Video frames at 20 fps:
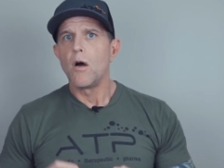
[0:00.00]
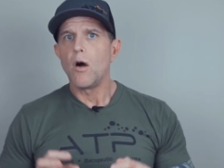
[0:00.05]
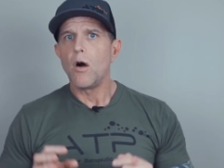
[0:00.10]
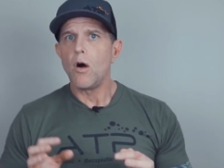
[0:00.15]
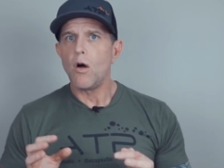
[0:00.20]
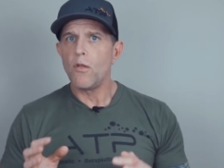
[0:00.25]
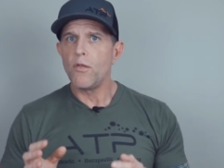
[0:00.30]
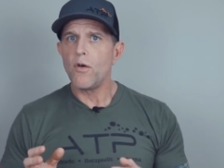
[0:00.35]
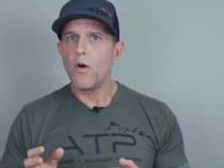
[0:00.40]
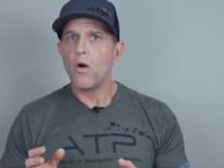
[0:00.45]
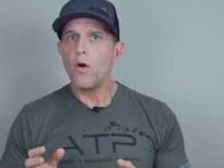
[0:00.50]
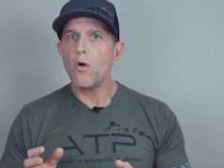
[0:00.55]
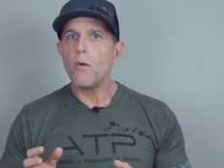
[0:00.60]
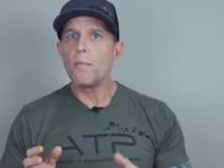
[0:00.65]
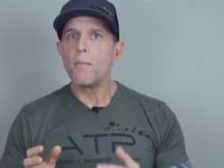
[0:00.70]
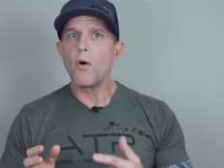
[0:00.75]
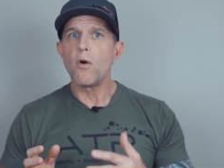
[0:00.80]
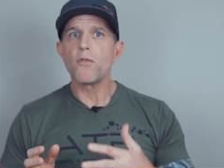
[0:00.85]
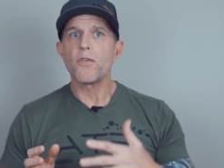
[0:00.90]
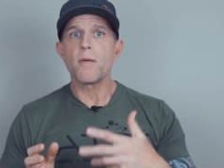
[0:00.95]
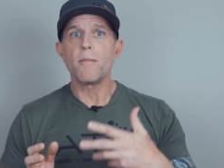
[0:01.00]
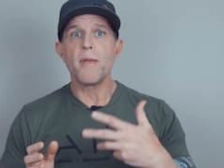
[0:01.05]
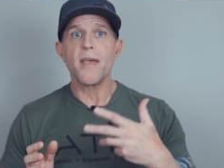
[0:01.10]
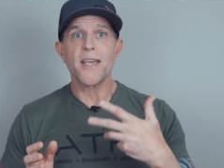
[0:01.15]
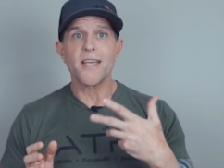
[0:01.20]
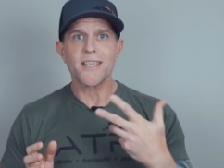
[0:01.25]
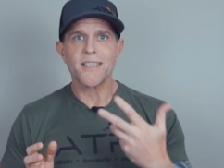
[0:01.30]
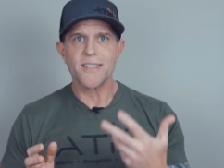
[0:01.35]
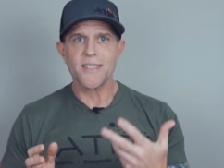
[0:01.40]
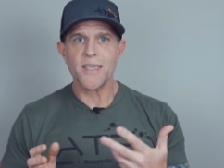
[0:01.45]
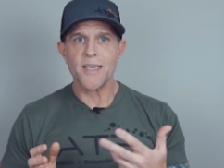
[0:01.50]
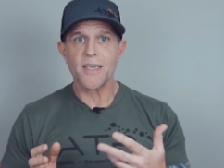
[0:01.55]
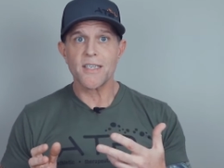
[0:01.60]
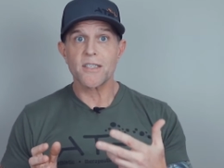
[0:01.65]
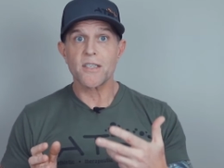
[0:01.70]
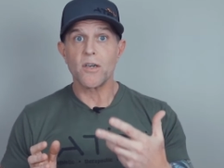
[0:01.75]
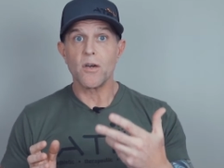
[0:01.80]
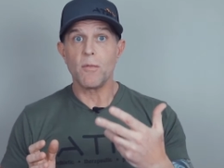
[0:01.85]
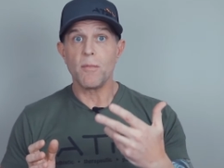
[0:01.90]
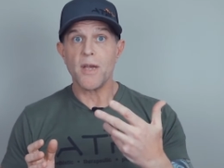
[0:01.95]
Although both omega
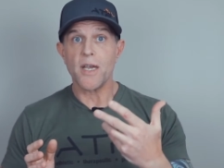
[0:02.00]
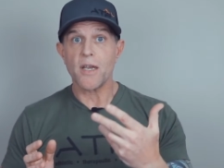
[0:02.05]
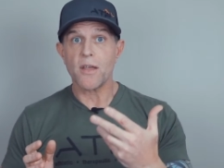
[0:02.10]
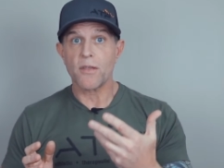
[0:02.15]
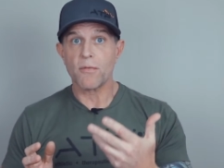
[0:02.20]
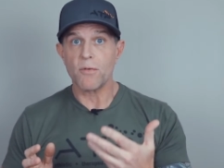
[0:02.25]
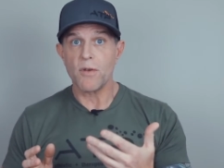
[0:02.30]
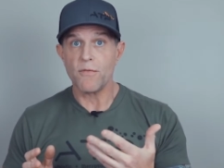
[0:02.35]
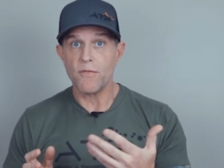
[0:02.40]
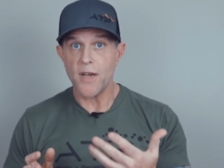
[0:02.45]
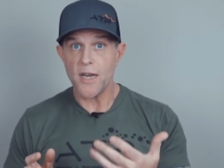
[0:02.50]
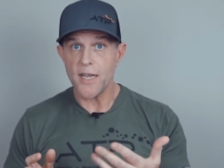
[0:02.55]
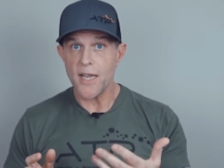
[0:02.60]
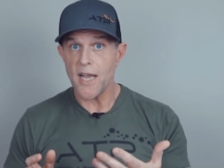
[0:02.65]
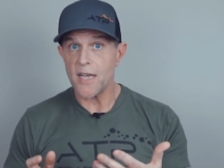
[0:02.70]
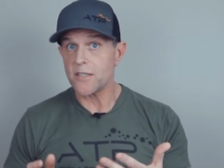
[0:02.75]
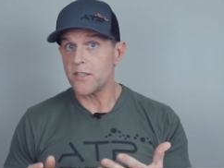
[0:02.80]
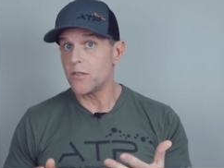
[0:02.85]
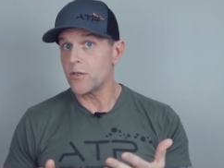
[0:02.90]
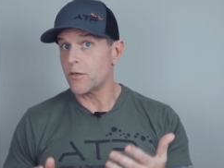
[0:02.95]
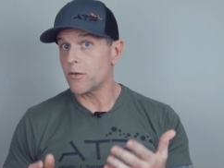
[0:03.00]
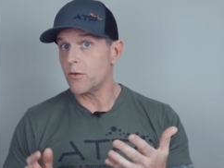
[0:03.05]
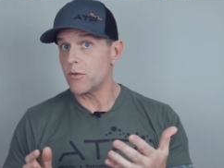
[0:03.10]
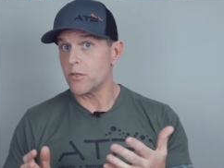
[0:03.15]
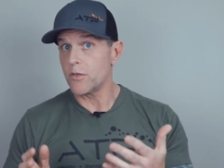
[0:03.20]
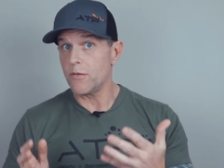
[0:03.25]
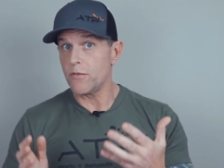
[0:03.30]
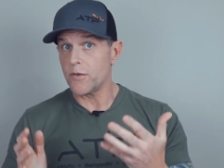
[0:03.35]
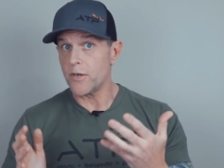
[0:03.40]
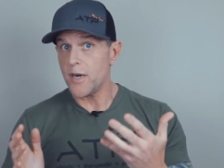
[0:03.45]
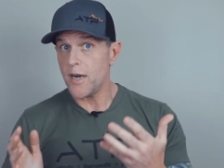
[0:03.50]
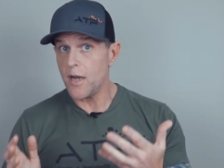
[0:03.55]
six and omega three fatty acids are crucial for